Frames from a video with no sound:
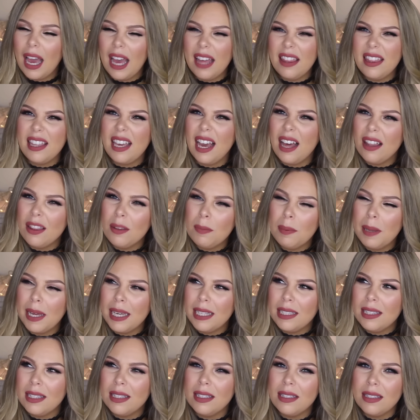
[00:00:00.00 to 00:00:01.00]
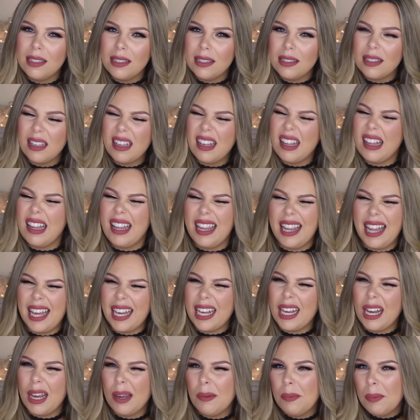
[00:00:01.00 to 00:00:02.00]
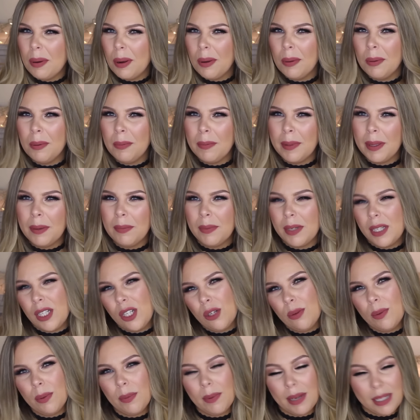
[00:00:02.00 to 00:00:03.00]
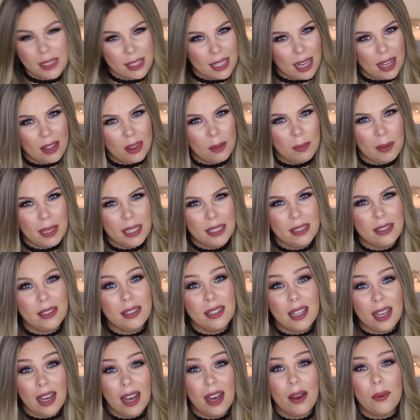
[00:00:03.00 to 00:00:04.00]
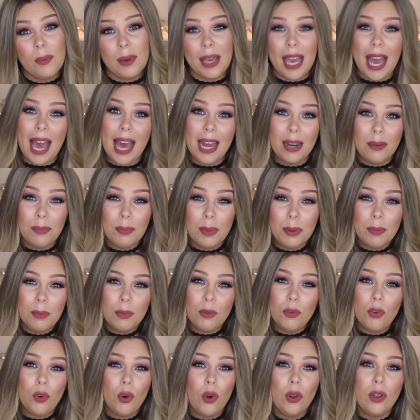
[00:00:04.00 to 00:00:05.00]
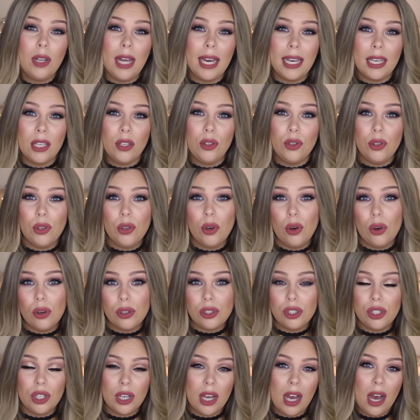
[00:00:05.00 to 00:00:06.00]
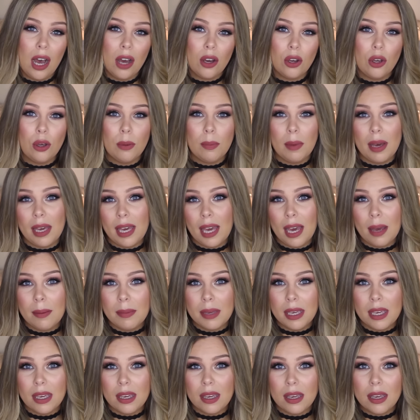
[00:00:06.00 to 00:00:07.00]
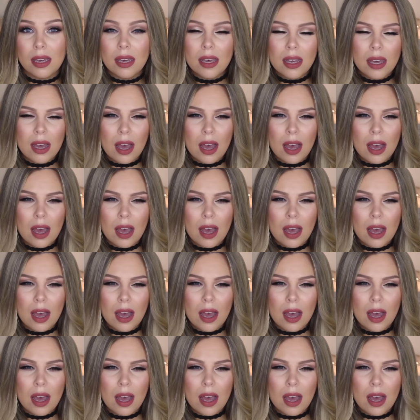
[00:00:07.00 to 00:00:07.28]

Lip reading: And the other places, like I probably wish we went to other places that we hadn't been before, like New York, Chicago, Miami,